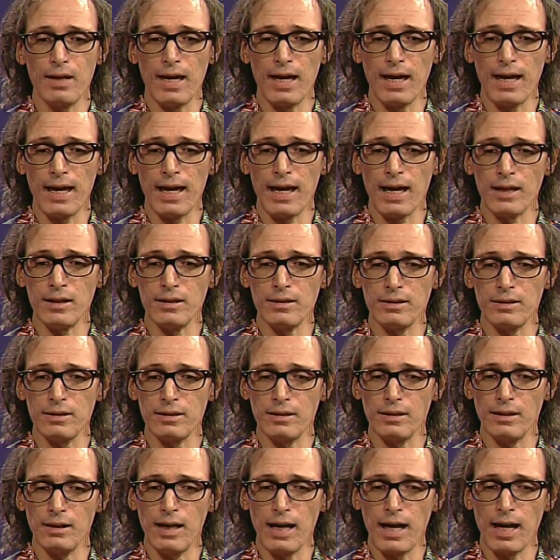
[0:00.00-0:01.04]
and
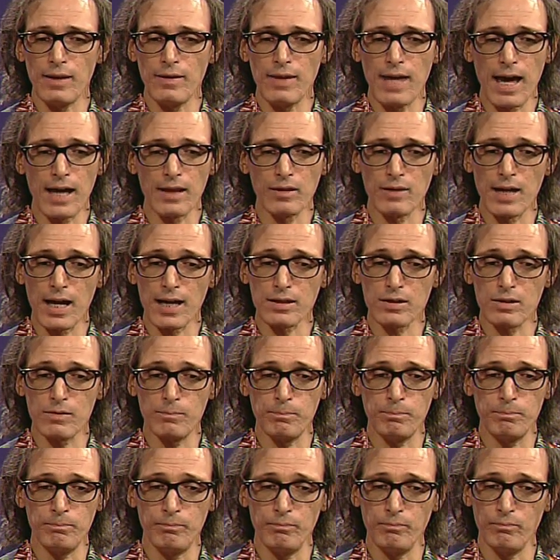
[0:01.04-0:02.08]
that's
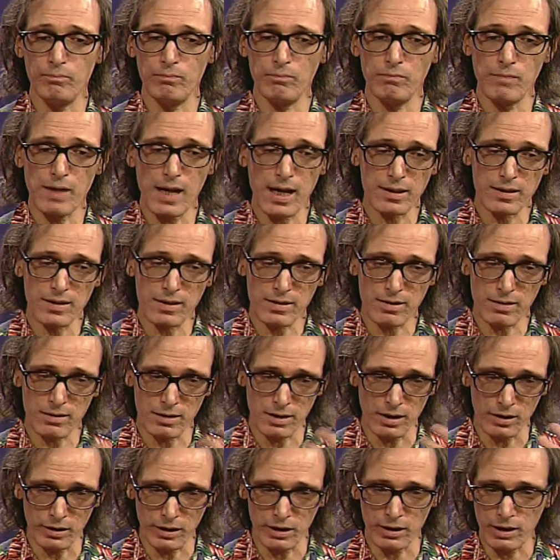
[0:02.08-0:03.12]

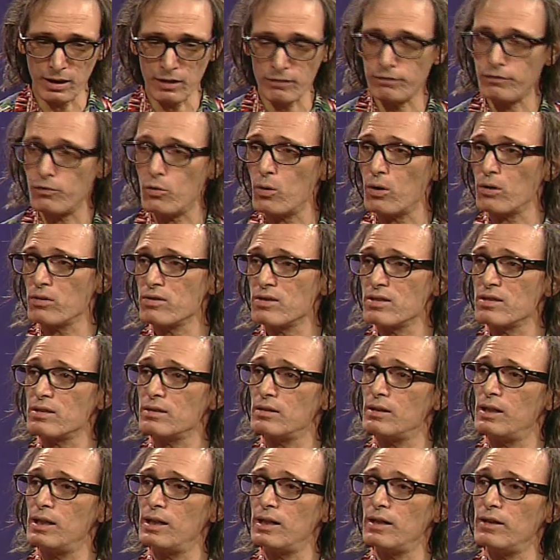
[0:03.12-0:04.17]
still in
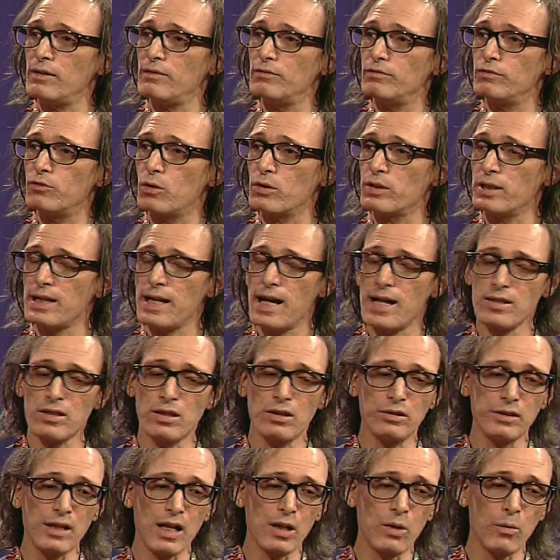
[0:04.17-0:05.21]
force for the
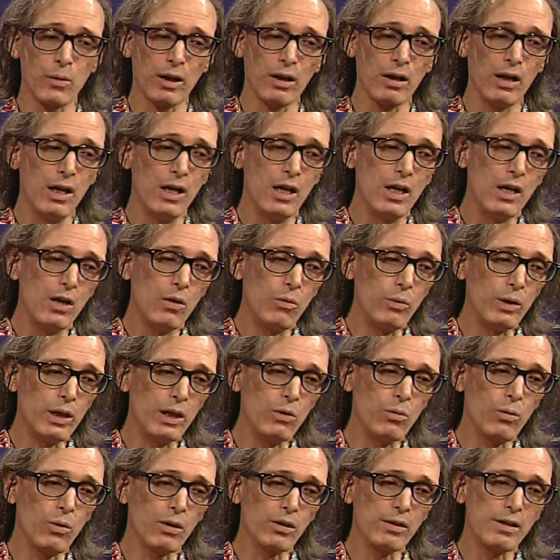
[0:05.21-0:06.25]
Catskill Delaware.
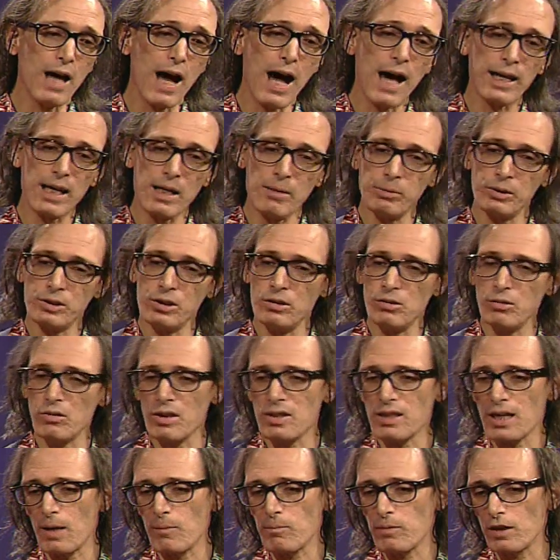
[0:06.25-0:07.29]
We were not able to do
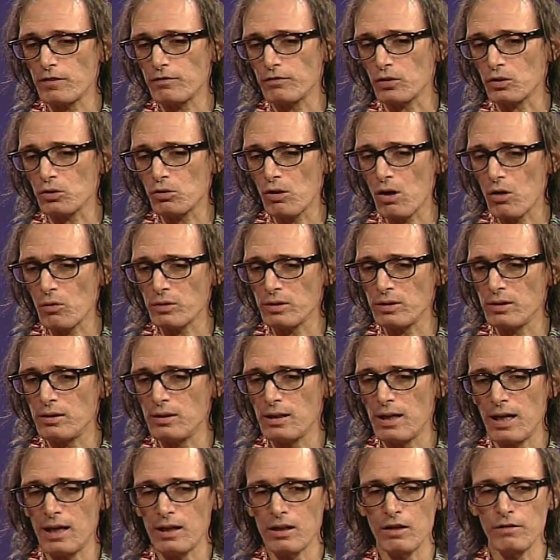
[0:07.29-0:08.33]
the same thing for
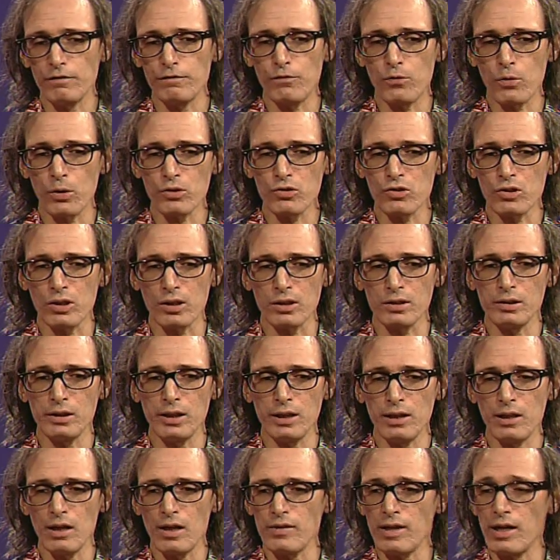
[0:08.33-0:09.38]
Croton, and
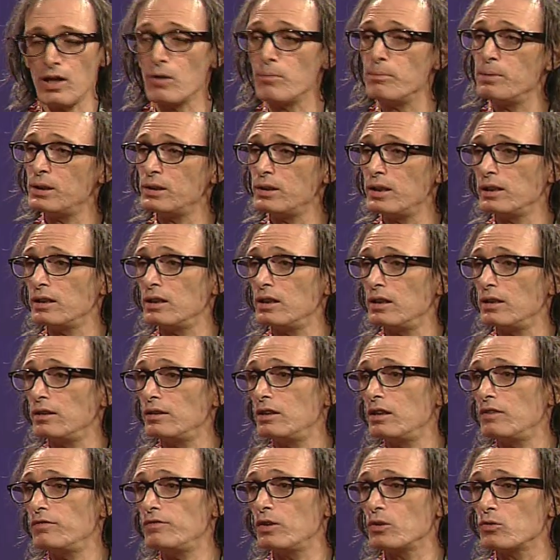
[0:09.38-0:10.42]
unfortunately they are building
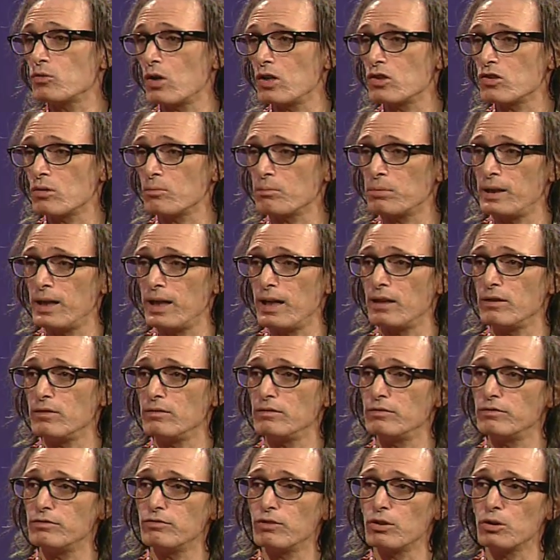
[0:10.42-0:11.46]
a filtration plant
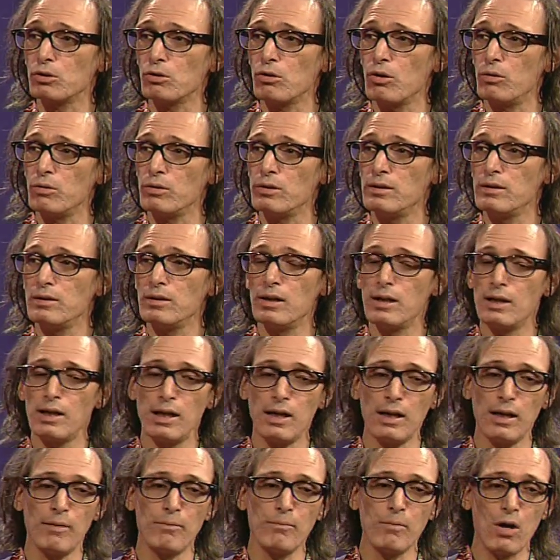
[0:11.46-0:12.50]
for Croton,
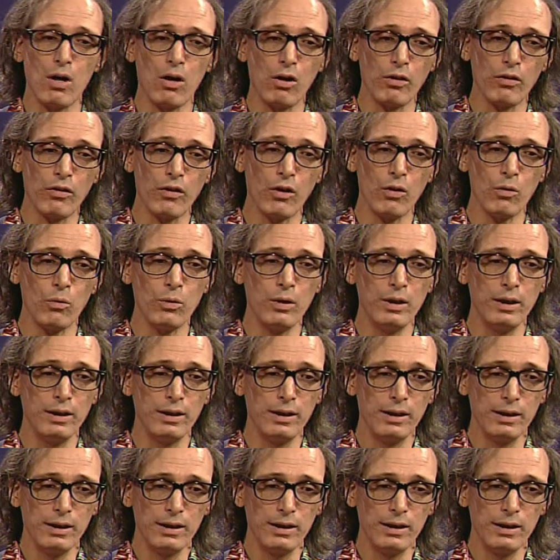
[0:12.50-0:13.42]
although